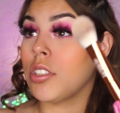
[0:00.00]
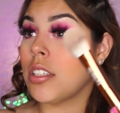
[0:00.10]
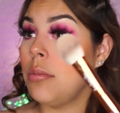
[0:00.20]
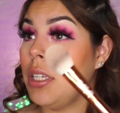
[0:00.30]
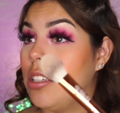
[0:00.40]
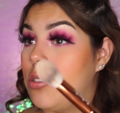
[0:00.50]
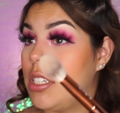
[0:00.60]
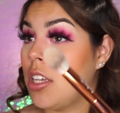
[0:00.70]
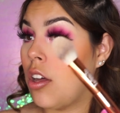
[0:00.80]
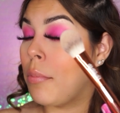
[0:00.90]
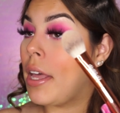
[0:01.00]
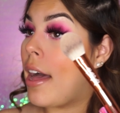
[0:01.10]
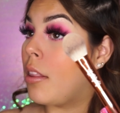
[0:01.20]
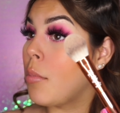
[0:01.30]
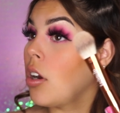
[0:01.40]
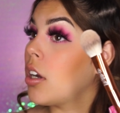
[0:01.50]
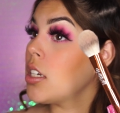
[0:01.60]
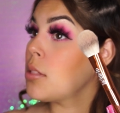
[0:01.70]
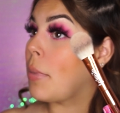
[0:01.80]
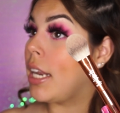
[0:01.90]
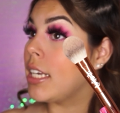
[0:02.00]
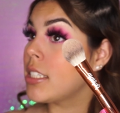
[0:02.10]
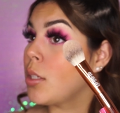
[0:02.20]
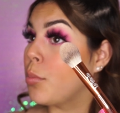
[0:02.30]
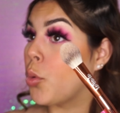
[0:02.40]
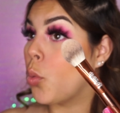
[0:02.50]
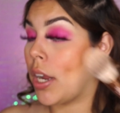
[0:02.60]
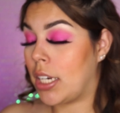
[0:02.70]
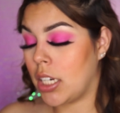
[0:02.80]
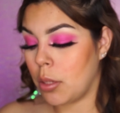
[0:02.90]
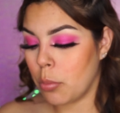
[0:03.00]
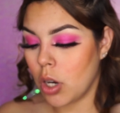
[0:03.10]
just going to be using it on my Alamar Cosmetics brightening